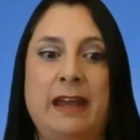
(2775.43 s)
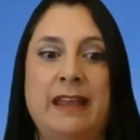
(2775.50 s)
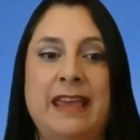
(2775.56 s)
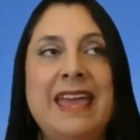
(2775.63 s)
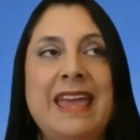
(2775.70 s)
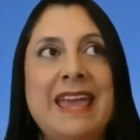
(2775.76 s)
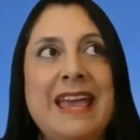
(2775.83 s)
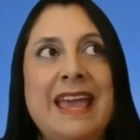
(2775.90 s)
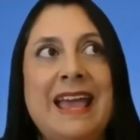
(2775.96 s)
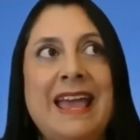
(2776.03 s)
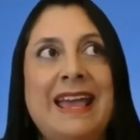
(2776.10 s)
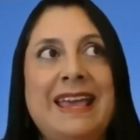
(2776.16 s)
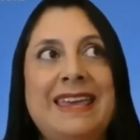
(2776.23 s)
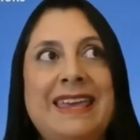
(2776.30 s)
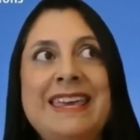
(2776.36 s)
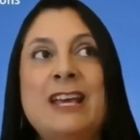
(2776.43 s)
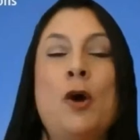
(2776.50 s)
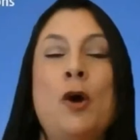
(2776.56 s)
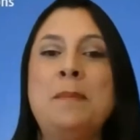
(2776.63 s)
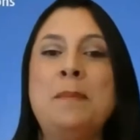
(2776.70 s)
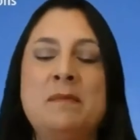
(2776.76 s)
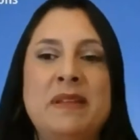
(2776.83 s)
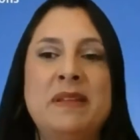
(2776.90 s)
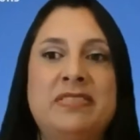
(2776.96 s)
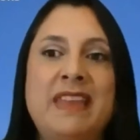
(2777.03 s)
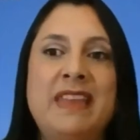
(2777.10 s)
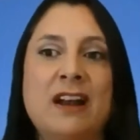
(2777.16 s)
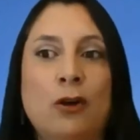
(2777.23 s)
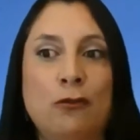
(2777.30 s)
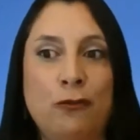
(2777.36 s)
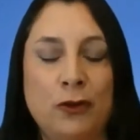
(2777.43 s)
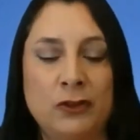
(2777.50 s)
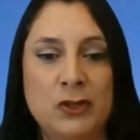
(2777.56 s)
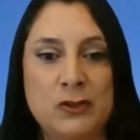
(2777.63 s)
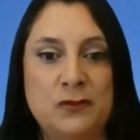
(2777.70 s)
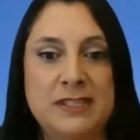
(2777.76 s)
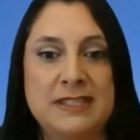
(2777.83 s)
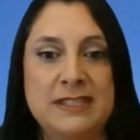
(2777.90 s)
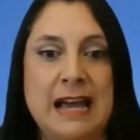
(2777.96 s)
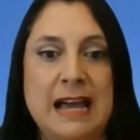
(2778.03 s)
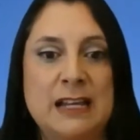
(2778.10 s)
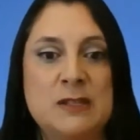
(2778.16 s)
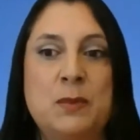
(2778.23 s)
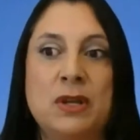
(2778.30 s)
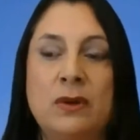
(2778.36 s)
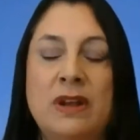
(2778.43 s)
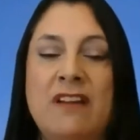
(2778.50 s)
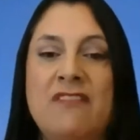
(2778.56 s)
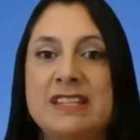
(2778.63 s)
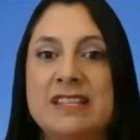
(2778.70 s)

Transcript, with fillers: to which countries can have access to and